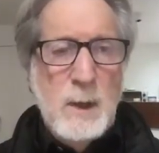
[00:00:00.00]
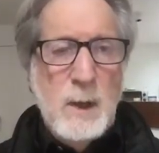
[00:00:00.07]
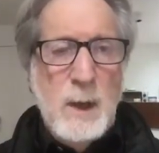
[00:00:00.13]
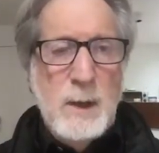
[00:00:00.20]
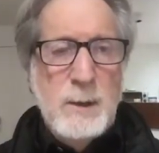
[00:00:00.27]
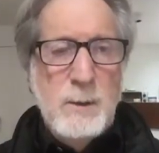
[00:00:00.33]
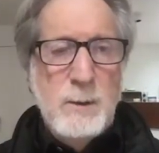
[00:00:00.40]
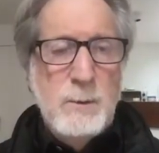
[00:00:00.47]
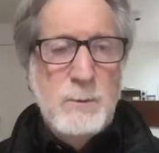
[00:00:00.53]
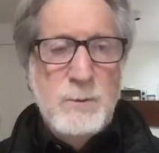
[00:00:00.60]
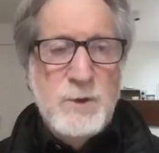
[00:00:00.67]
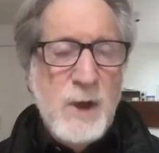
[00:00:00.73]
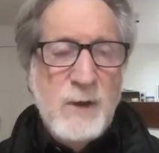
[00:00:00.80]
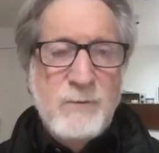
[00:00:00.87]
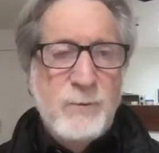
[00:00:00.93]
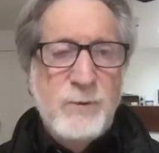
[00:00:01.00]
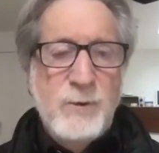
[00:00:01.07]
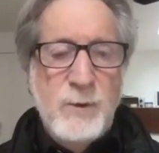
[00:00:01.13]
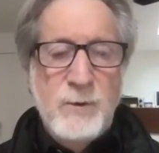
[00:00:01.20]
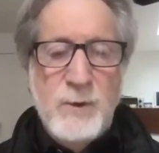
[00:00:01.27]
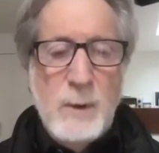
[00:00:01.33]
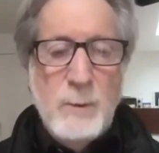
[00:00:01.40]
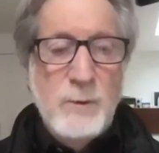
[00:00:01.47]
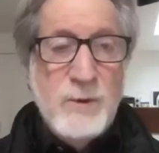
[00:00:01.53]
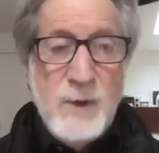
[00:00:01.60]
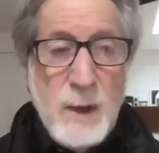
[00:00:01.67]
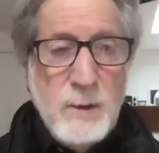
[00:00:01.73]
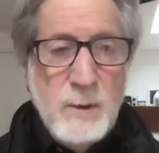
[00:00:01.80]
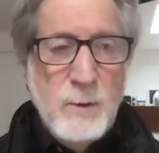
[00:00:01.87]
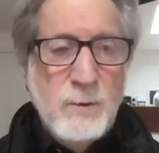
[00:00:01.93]
I knew Jeff since I was
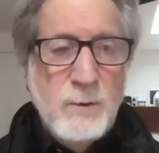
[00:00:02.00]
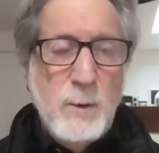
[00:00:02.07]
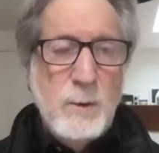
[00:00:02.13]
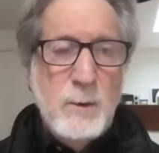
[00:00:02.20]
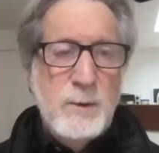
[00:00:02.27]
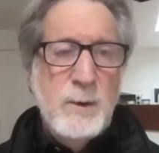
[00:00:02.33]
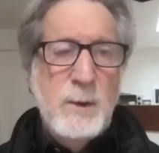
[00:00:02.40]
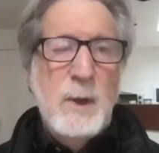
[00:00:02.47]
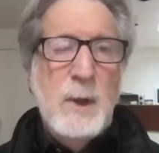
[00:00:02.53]
10 years old.